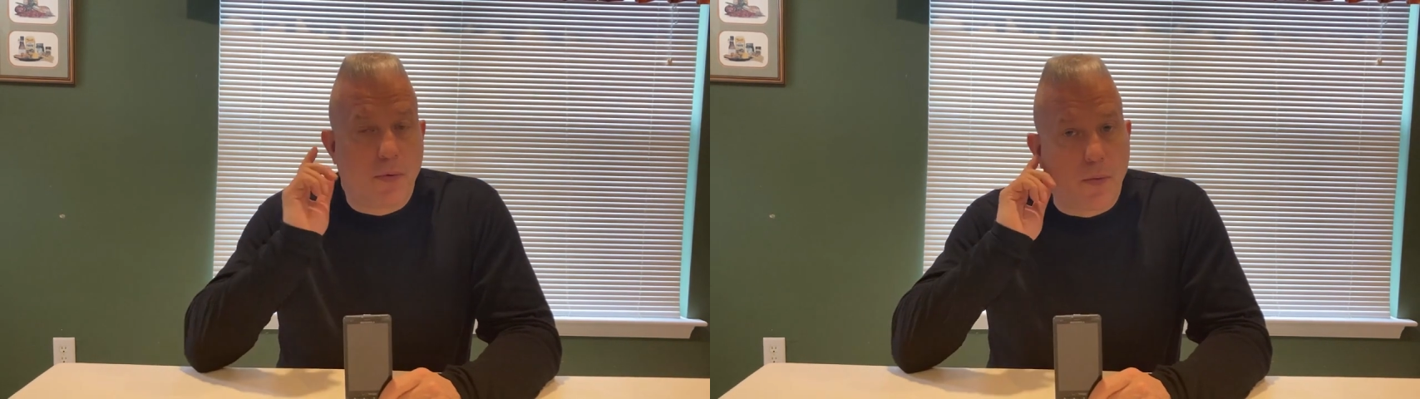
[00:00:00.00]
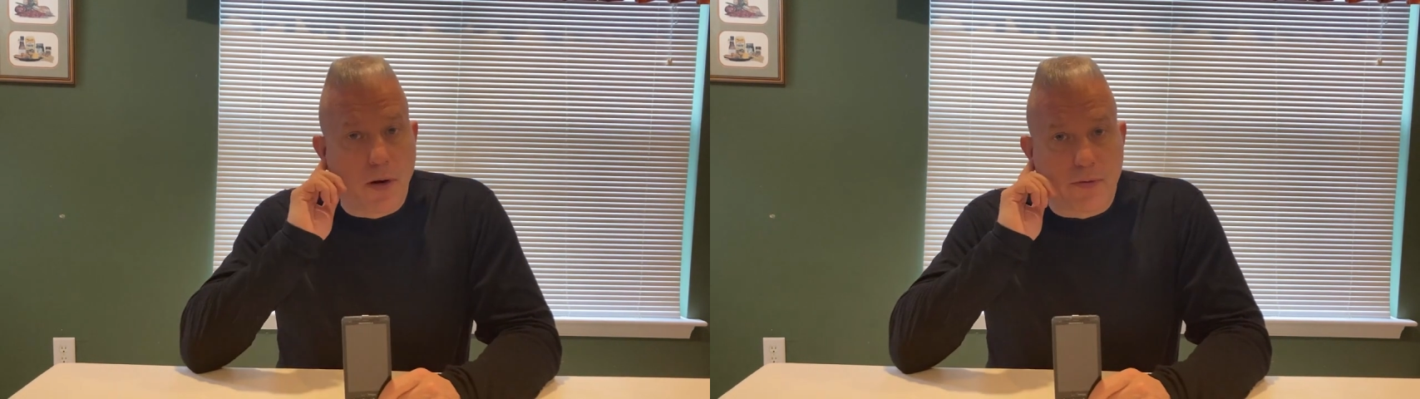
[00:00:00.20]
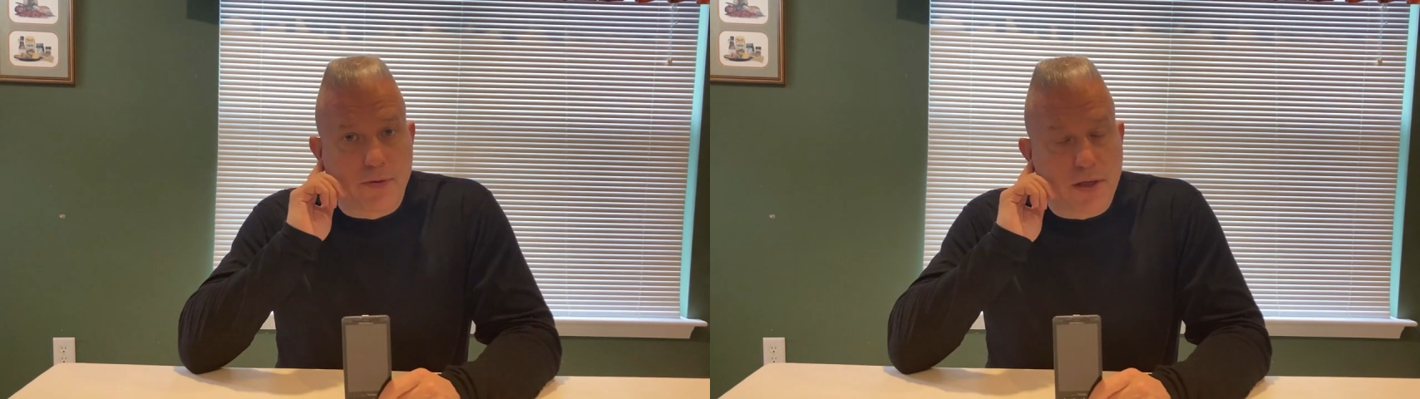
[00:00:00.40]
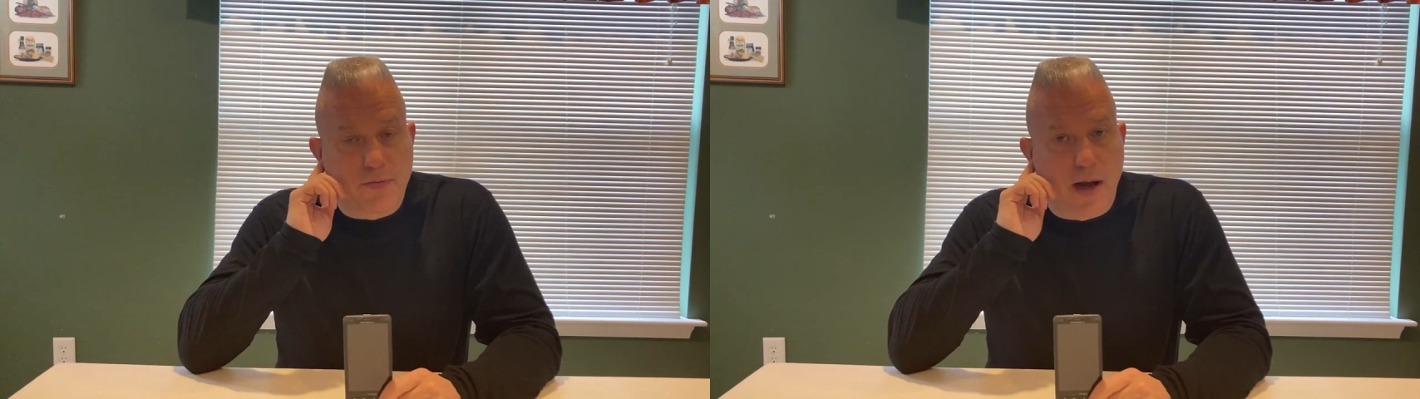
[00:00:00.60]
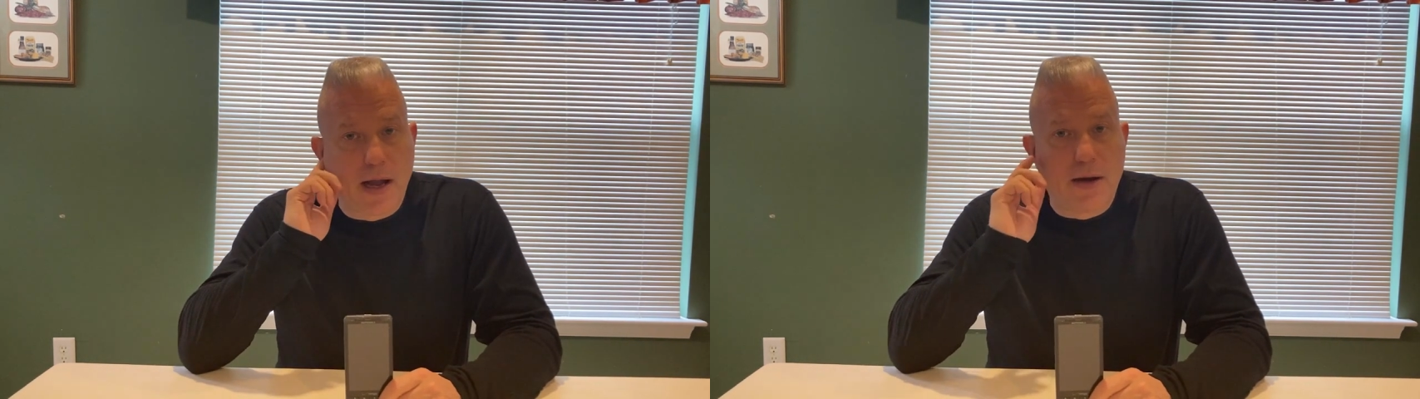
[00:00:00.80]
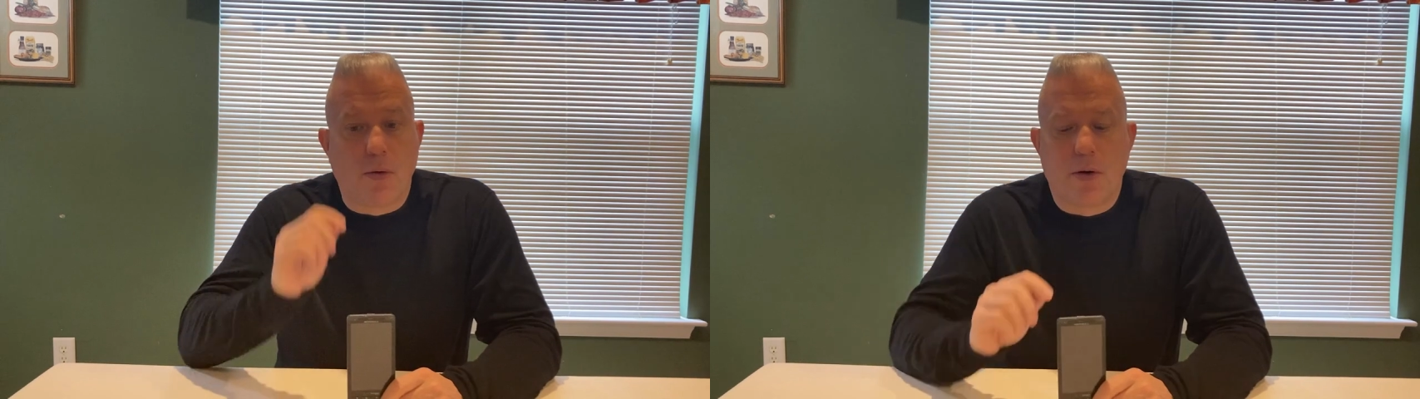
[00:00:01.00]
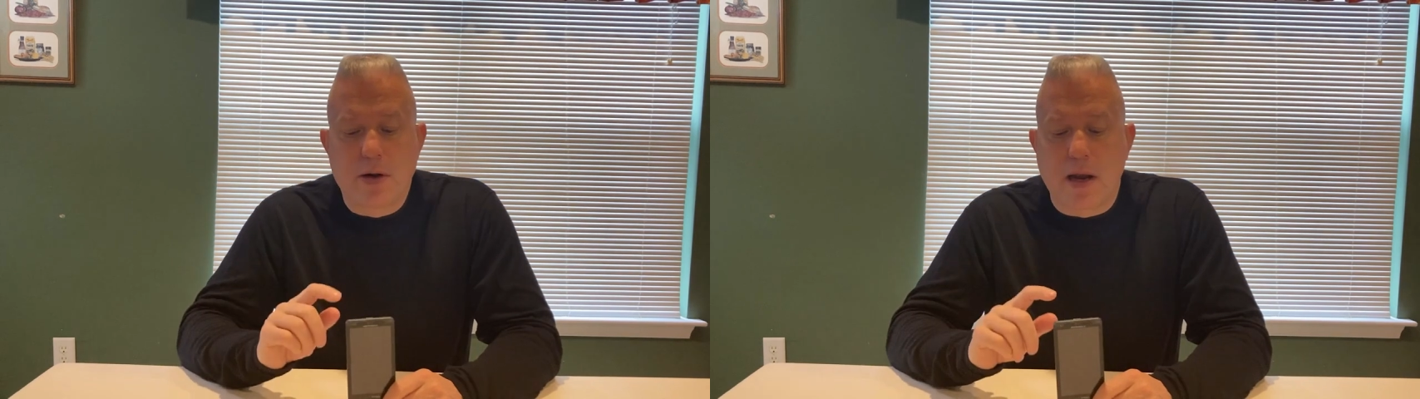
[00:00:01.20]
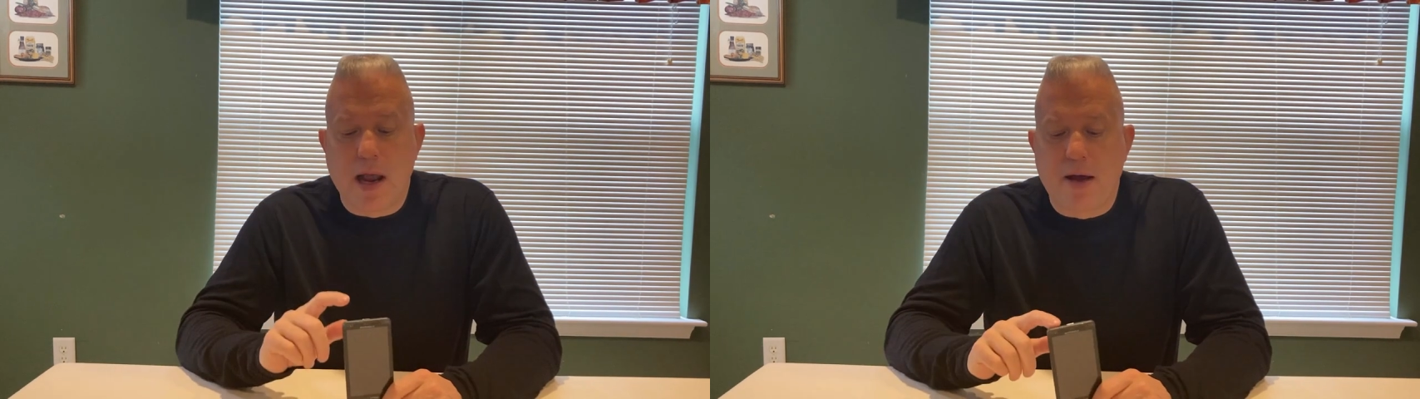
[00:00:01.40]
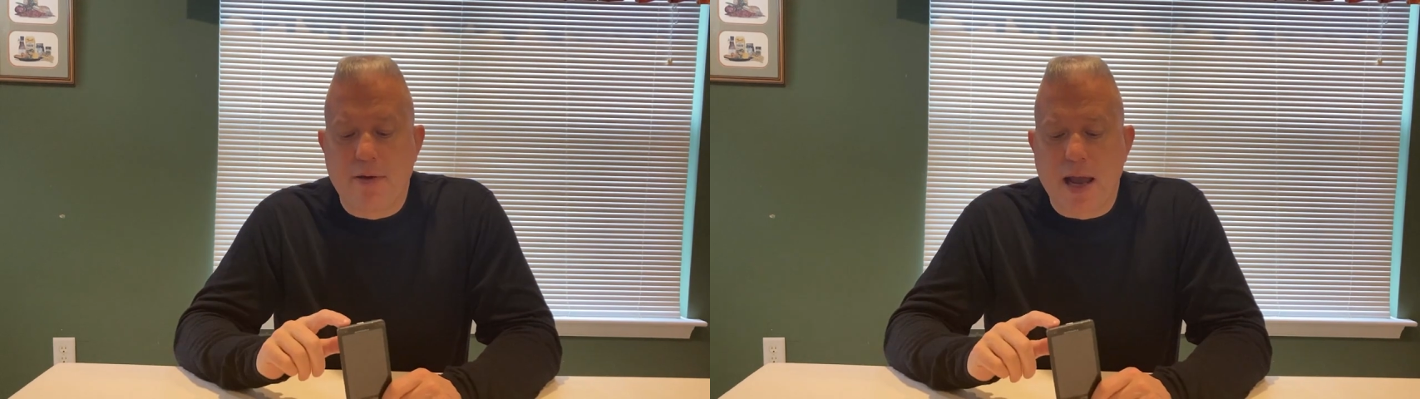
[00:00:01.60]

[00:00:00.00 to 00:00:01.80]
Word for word: will work just fine, or you can have